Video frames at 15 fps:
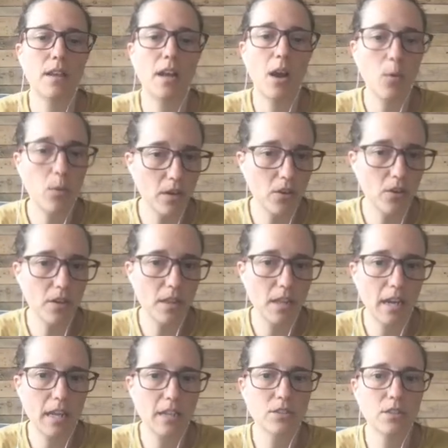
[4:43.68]
our
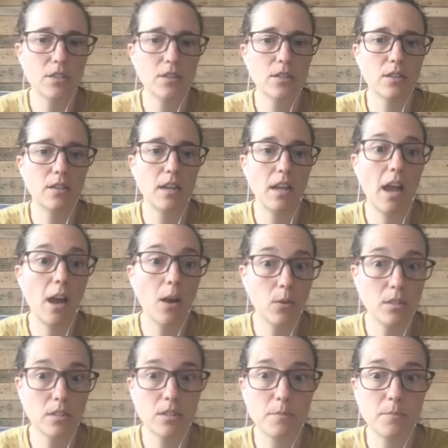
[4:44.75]
coordination,
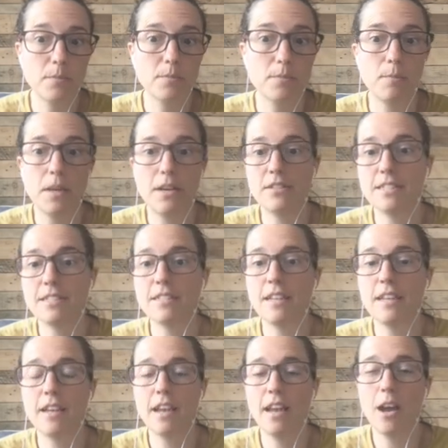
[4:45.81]
our
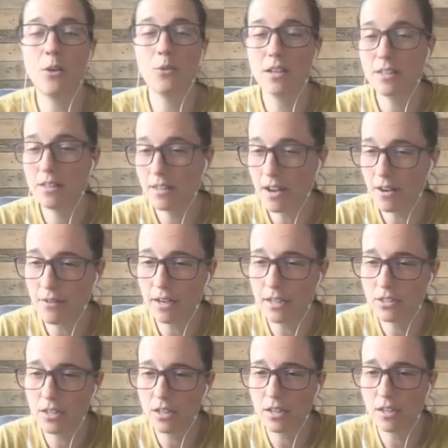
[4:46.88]
transparency, our
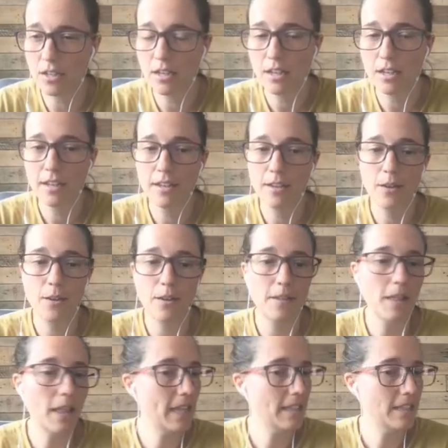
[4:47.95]
direction
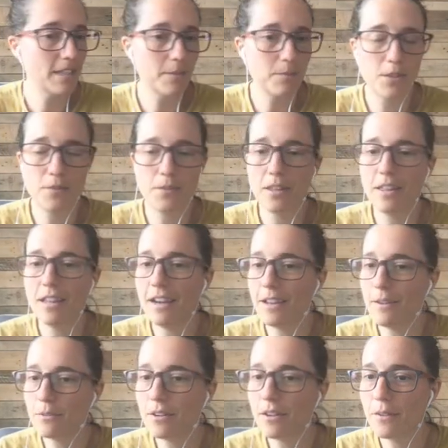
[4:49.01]
in terms of the
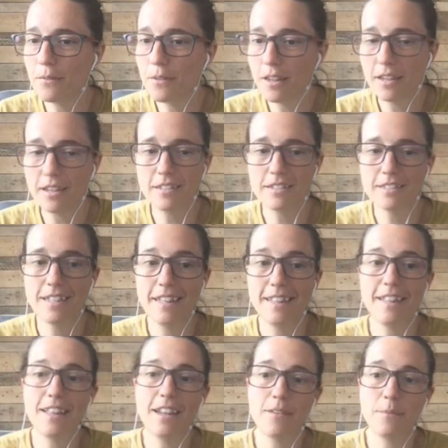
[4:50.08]
delivery of things
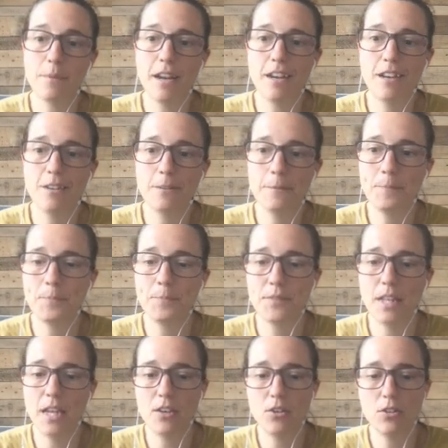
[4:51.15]
and their value,
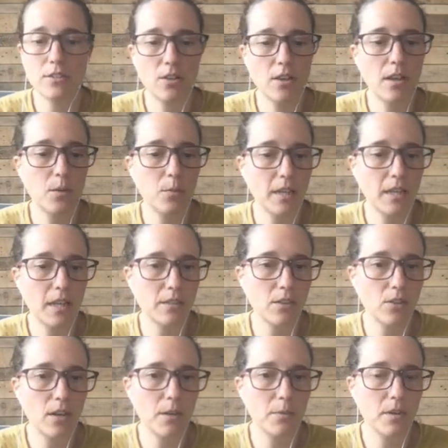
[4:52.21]
and also how we can
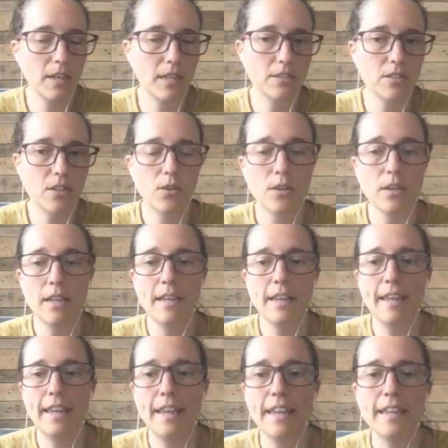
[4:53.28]
collaborate. So
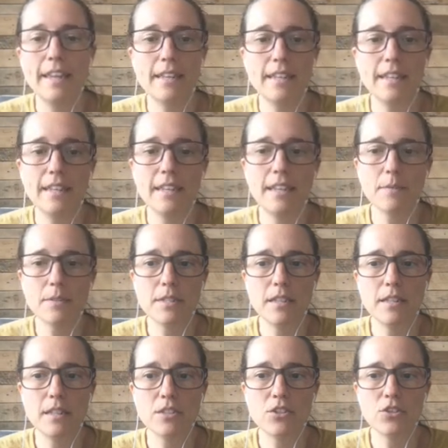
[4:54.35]
it gives
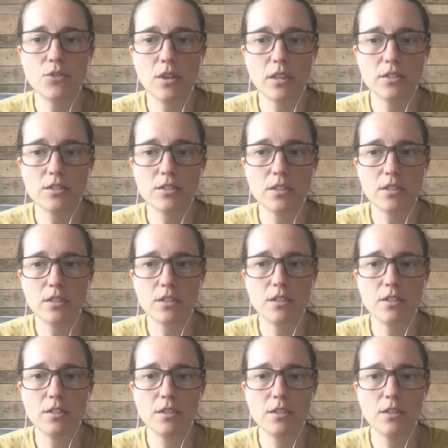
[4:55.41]
it a
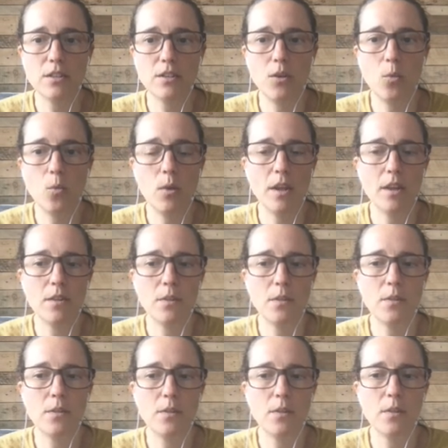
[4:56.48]
structure with
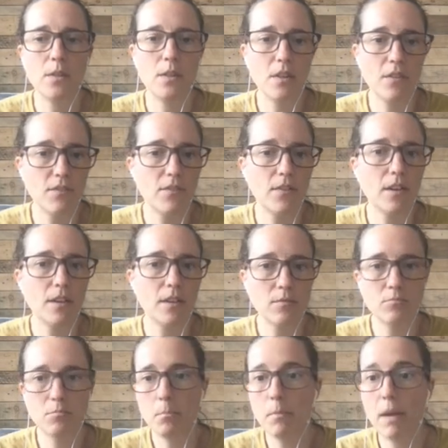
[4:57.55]
different
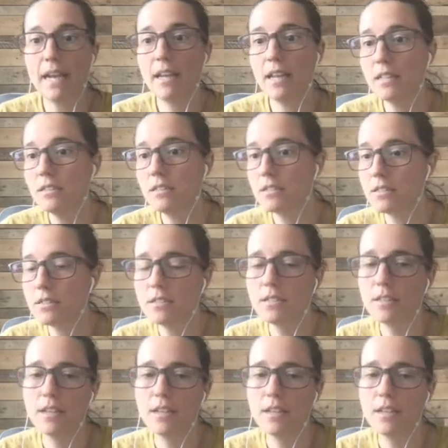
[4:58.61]
buckets